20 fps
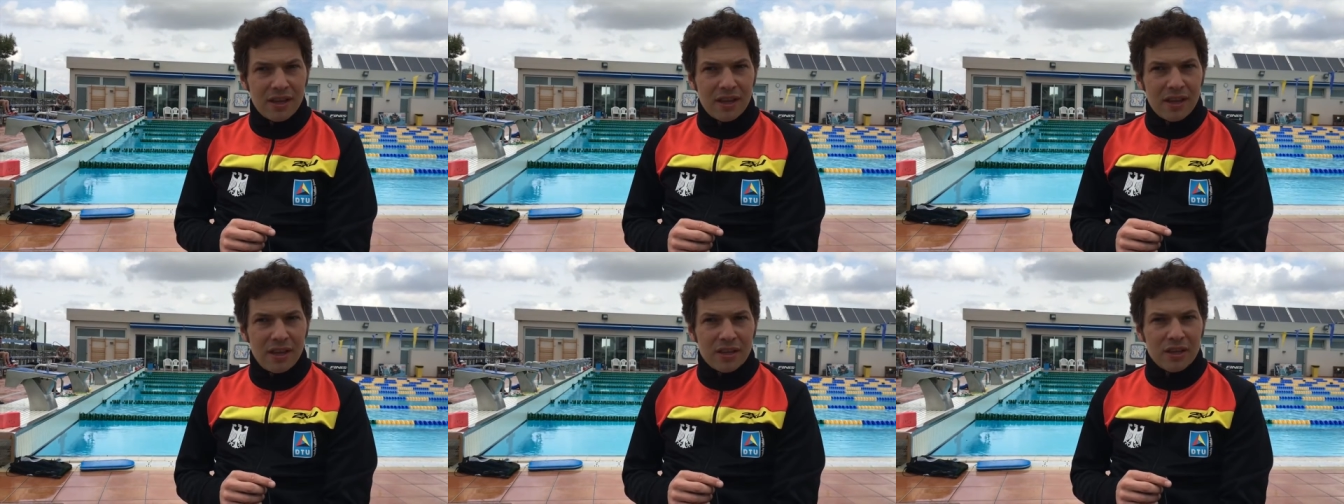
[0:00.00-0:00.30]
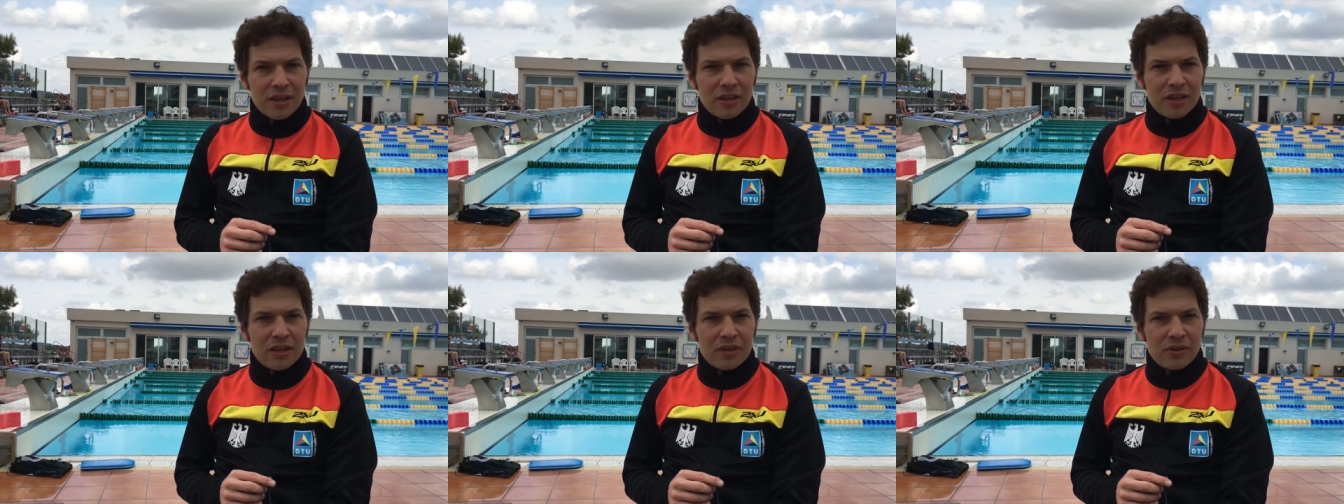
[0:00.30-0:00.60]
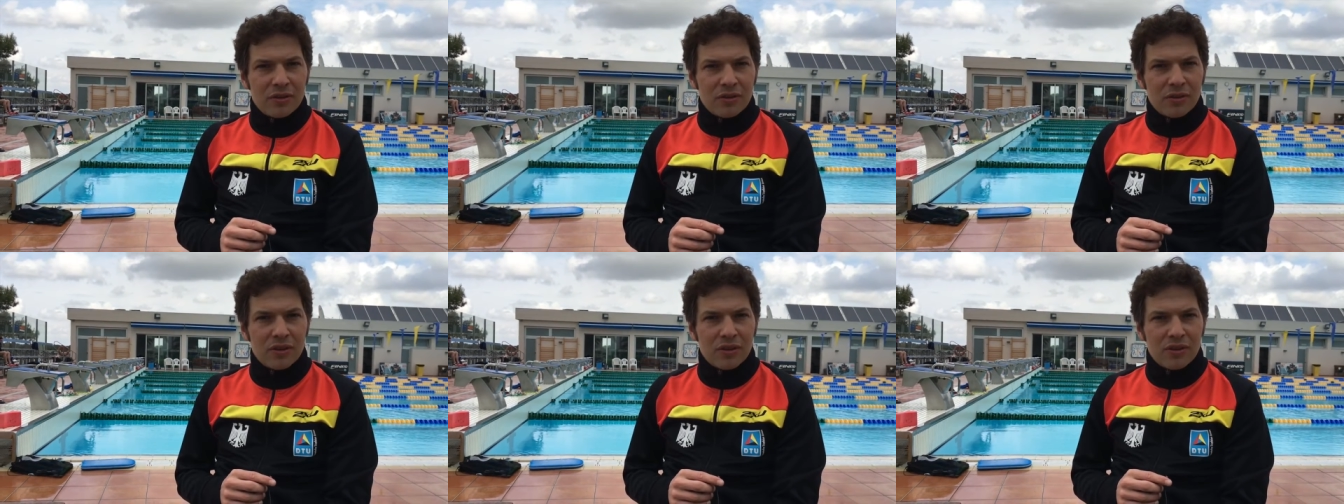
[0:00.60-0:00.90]
uh, you need
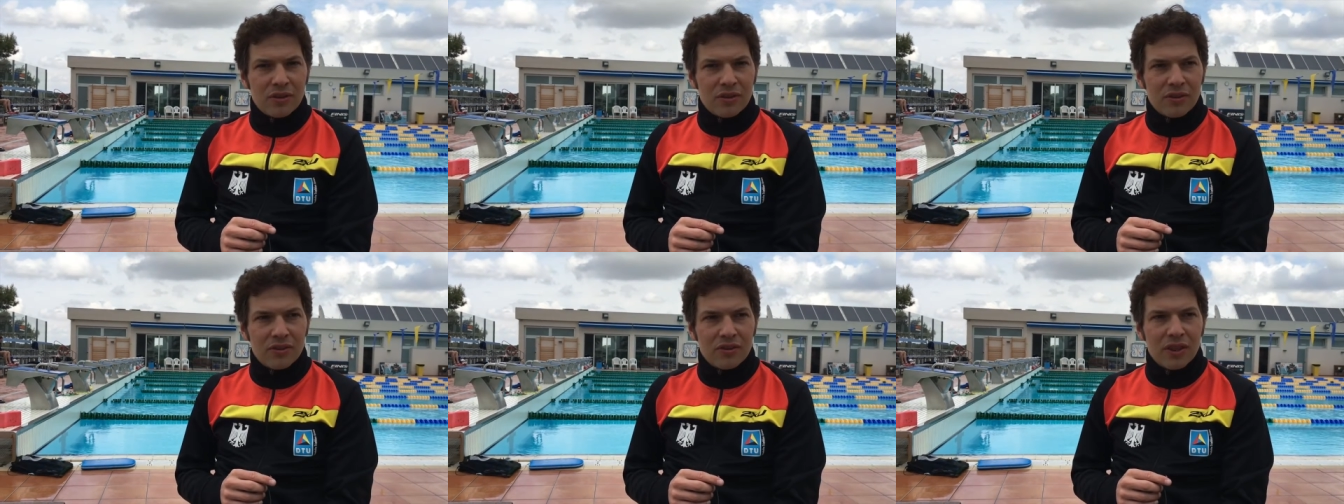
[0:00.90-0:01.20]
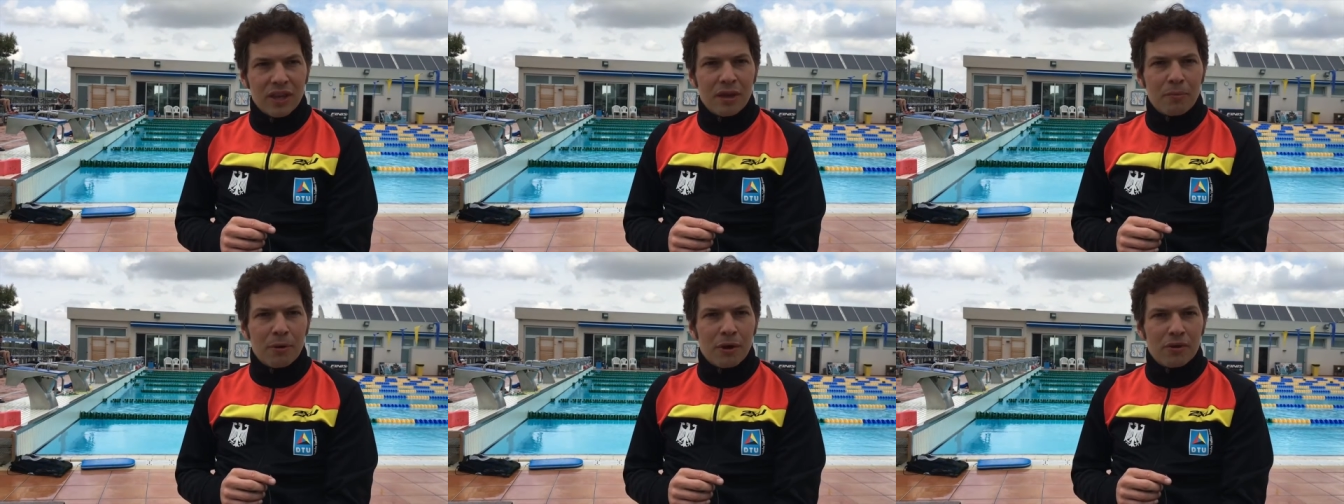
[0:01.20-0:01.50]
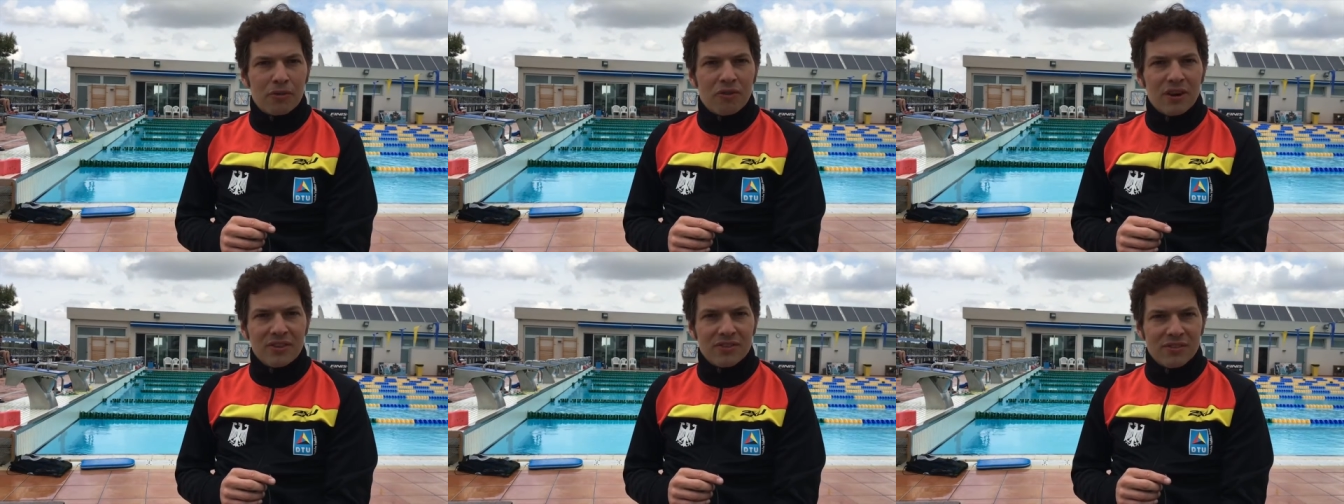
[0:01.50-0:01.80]
to think
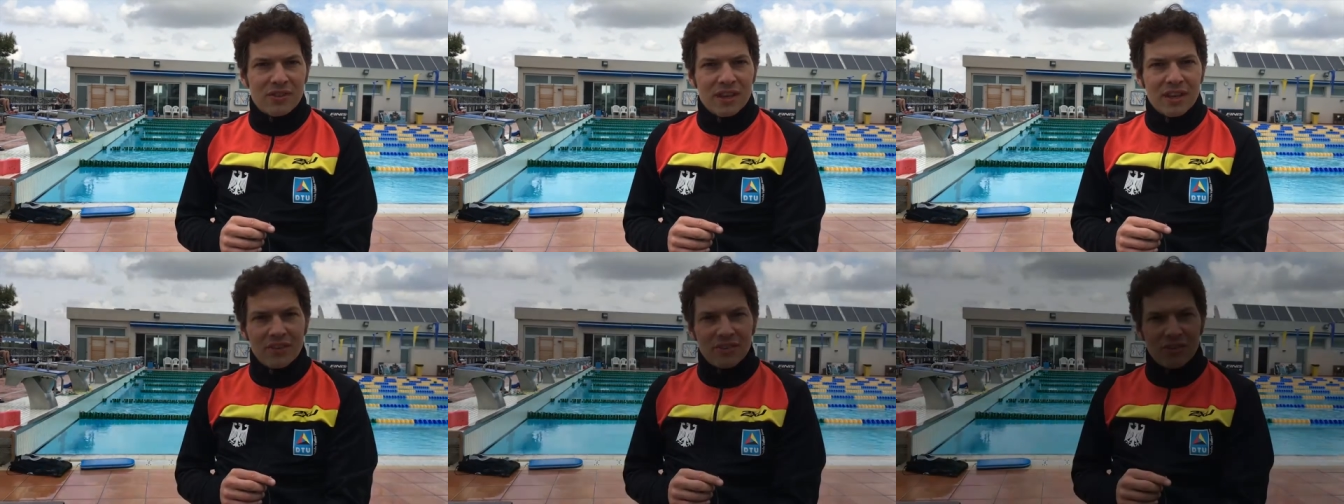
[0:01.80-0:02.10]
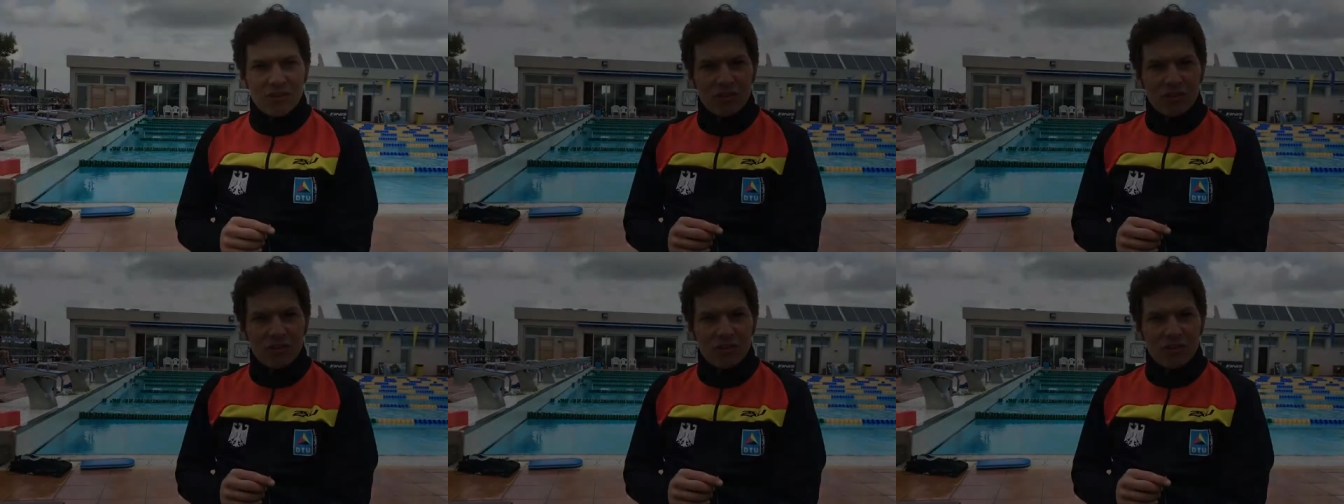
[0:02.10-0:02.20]
about rest days